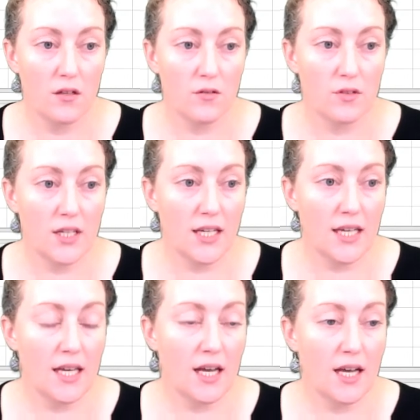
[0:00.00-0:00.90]

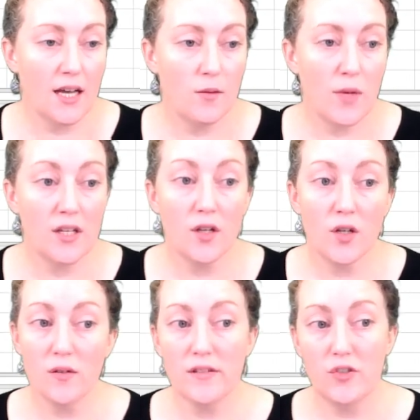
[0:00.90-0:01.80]
Okay, and you can
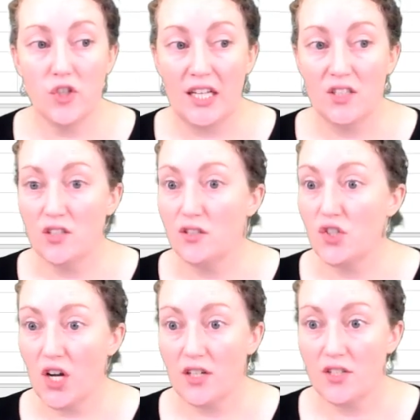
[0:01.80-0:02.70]
also change the
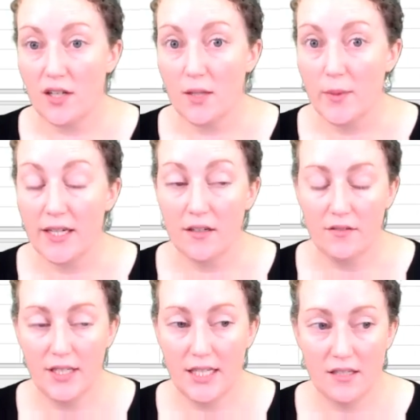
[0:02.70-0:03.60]
chart type here if
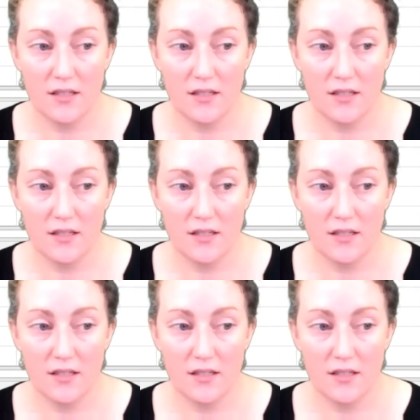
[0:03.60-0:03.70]
you need to.